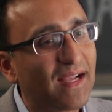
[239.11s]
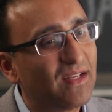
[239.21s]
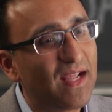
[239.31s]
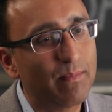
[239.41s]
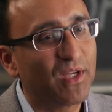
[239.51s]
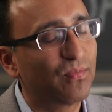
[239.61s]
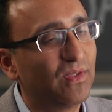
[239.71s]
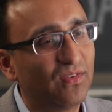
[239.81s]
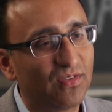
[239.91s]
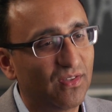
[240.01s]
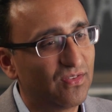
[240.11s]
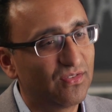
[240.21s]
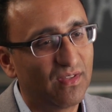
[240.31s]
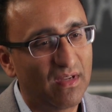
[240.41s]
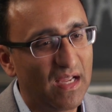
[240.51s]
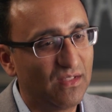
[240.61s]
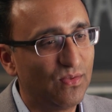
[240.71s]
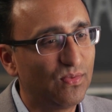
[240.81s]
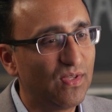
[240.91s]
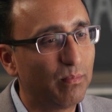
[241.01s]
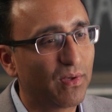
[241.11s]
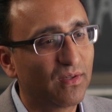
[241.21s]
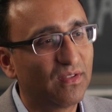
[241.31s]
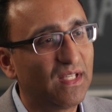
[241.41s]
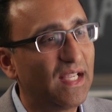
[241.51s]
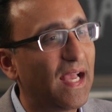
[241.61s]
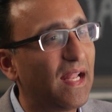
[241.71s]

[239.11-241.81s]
academic research at UC Berkeley,